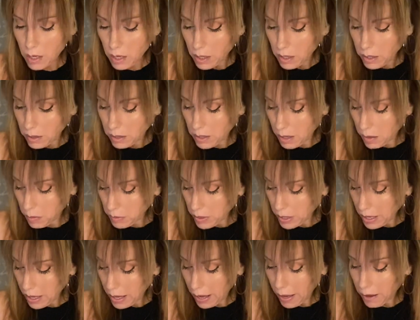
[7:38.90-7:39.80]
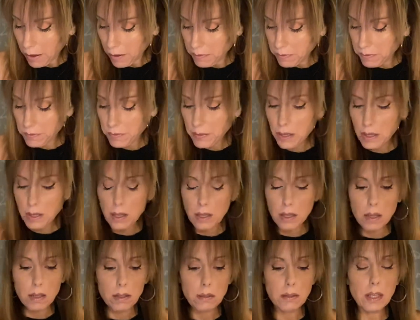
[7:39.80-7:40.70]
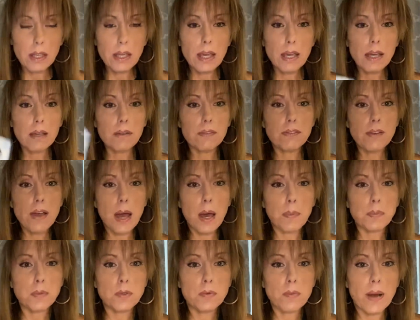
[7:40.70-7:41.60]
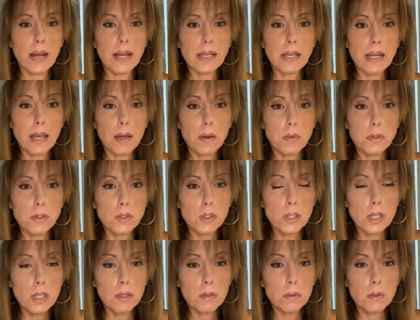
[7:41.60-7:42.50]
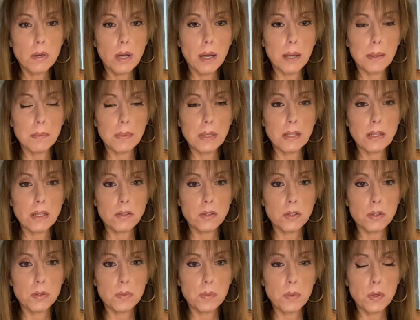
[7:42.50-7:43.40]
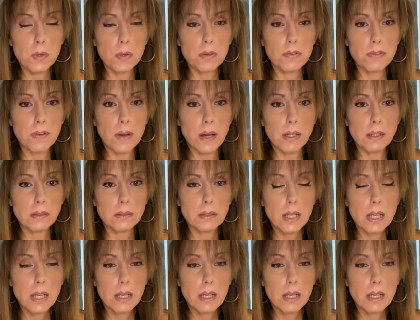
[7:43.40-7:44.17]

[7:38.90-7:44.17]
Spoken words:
Now we have the King of Cups right now is you. I mean, this is beautiful.